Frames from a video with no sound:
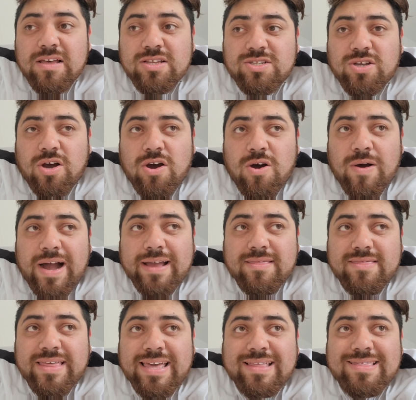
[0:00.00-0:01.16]
So I
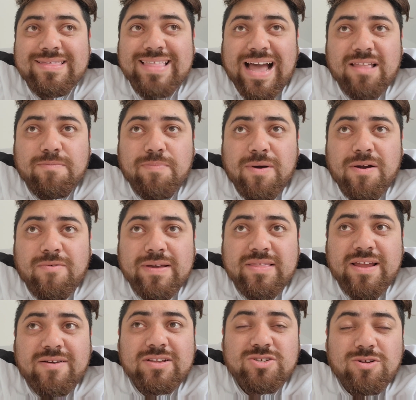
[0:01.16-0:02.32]
think that part right
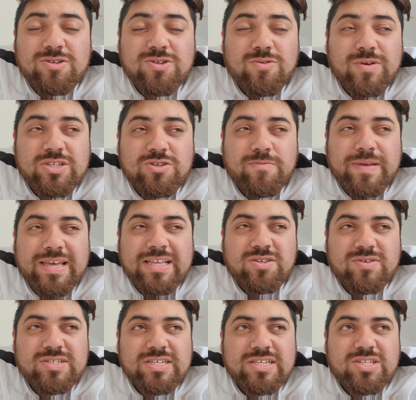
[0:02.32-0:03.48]
there, it's also going to be
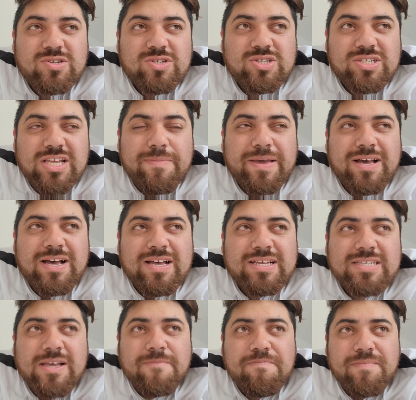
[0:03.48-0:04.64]
interesting to see
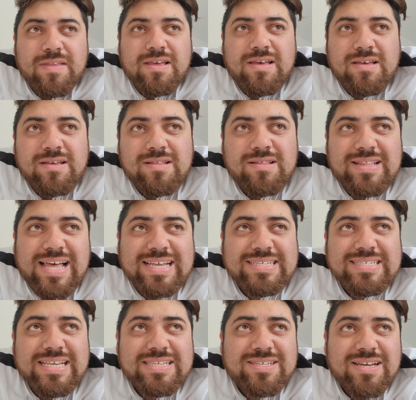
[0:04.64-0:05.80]
because
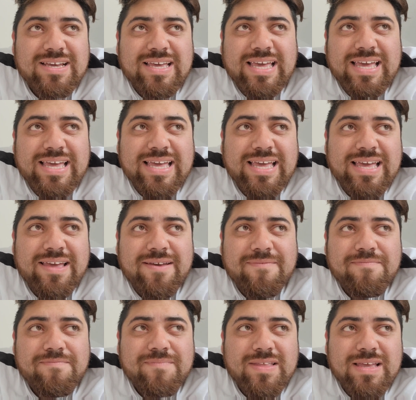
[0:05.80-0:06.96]
last season
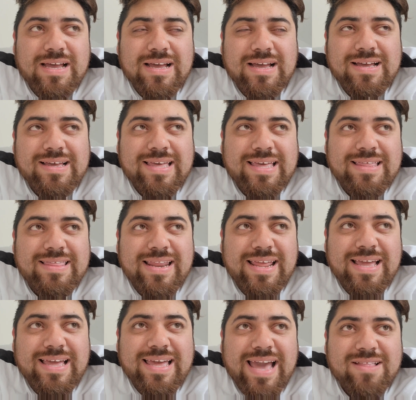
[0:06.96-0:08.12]
he he
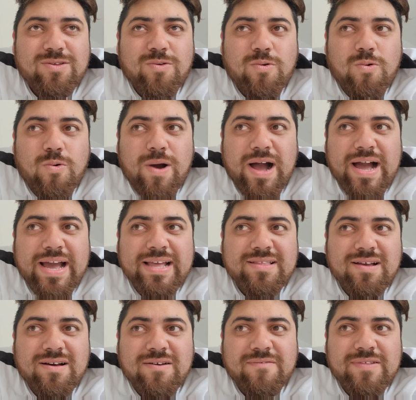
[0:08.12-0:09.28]
didn't get
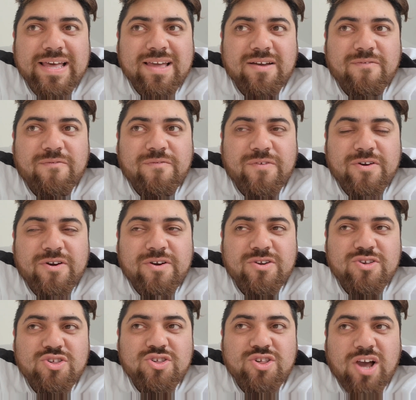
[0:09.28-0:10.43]
quite of like a
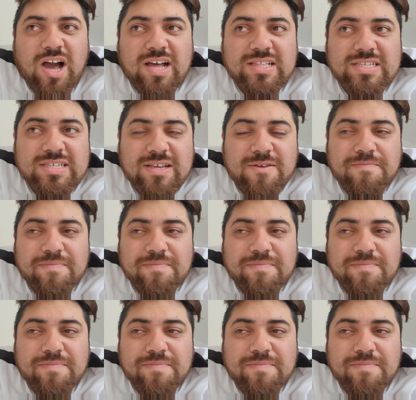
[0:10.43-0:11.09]
first shot